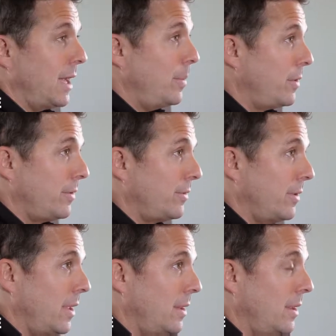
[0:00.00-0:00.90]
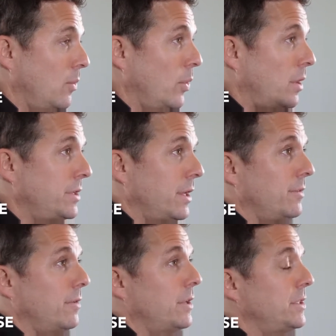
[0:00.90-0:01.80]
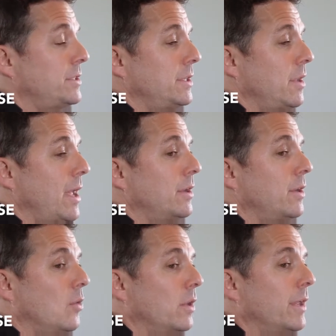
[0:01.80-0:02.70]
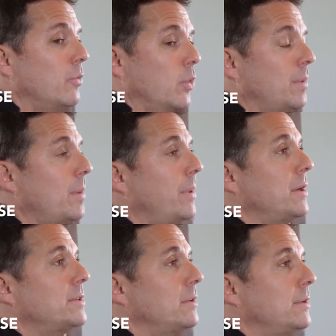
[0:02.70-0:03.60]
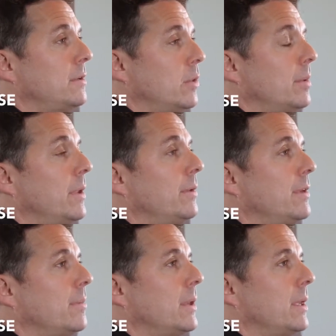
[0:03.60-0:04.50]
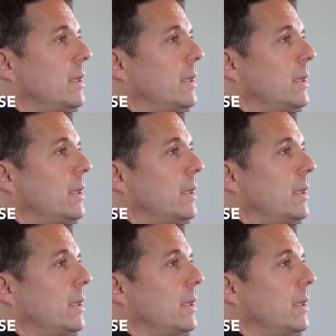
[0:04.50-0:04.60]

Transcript: diapers and in a wheelchair. So I had to go live with my parents to rehabilitate me